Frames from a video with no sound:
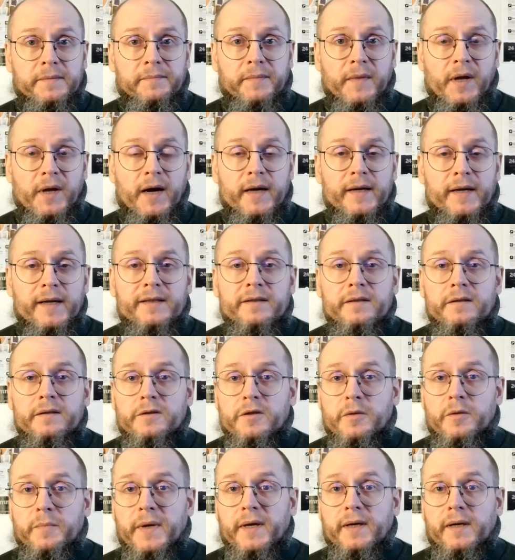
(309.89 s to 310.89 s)
are not
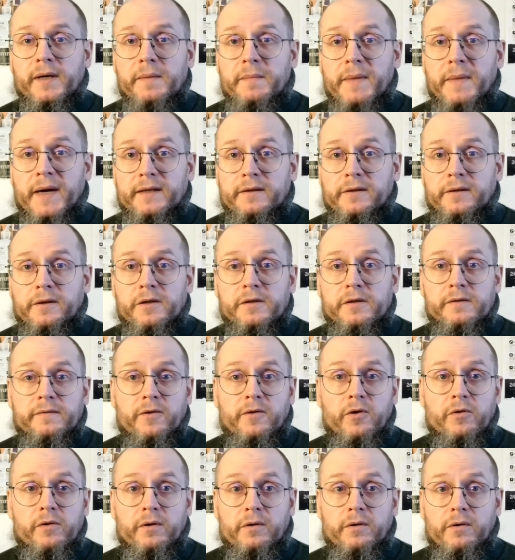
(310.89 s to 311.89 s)
typically matters
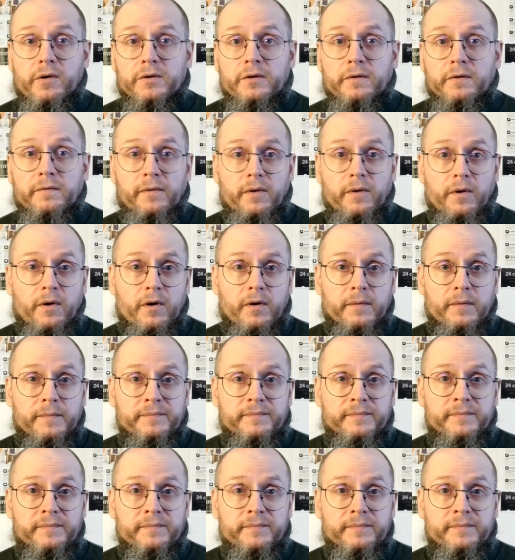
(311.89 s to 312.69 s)
for a court of law,